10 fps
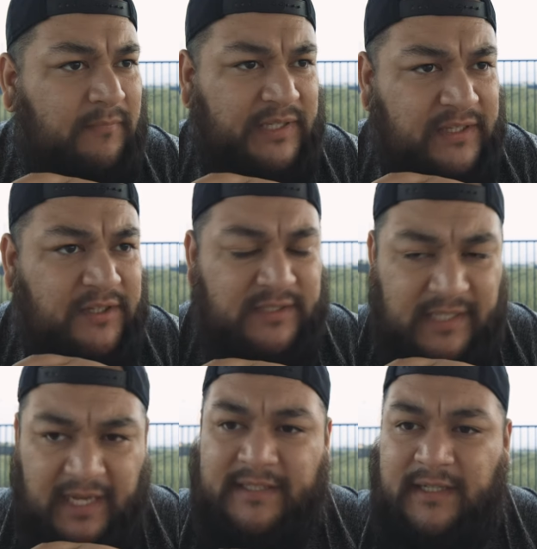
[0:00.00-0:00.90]
But then there's
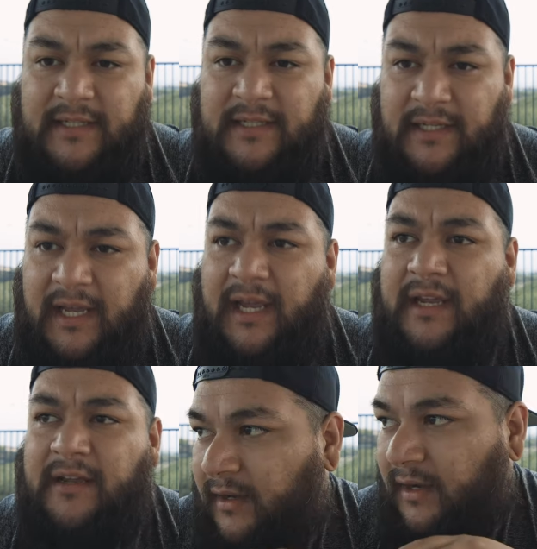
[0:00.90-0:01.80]
days like
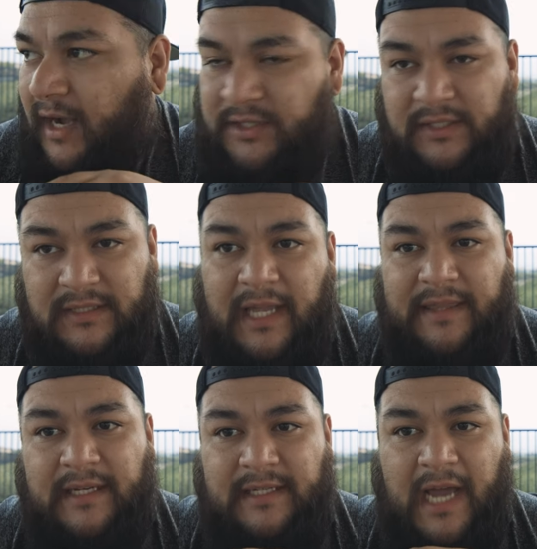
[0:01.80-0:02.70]
today. I just
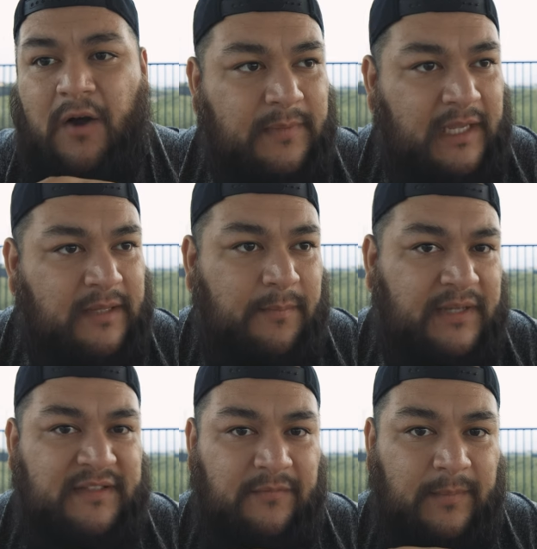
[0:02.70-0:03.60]
let the doubt get the
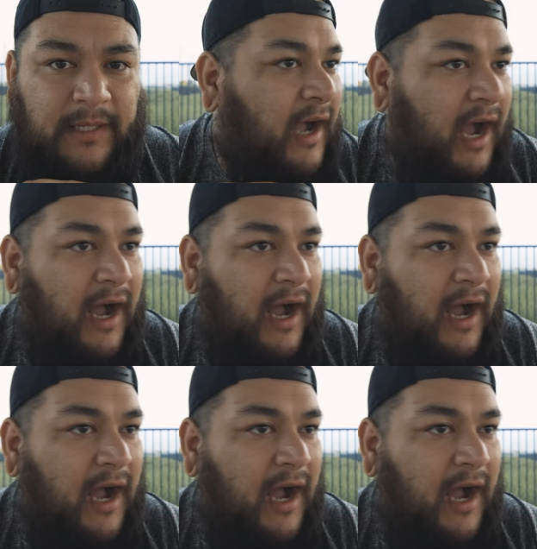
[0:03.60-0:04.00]
best of me.